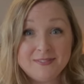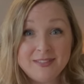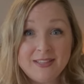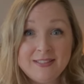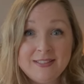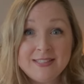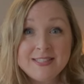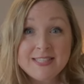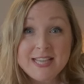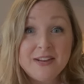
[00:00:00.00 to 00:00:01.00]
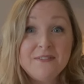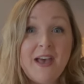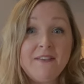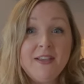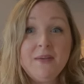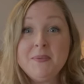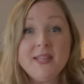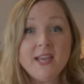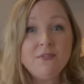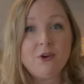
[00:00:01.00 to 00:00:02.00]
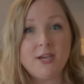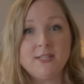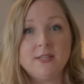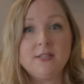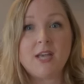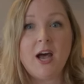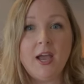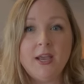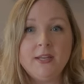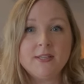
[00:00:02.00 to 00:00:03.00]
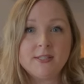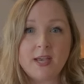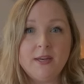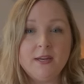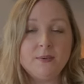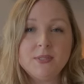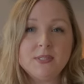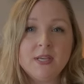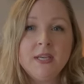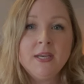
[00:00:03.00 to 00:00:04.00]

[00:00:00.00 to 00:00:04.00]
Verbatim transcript: and instead of having a midlife crisis, I decided it was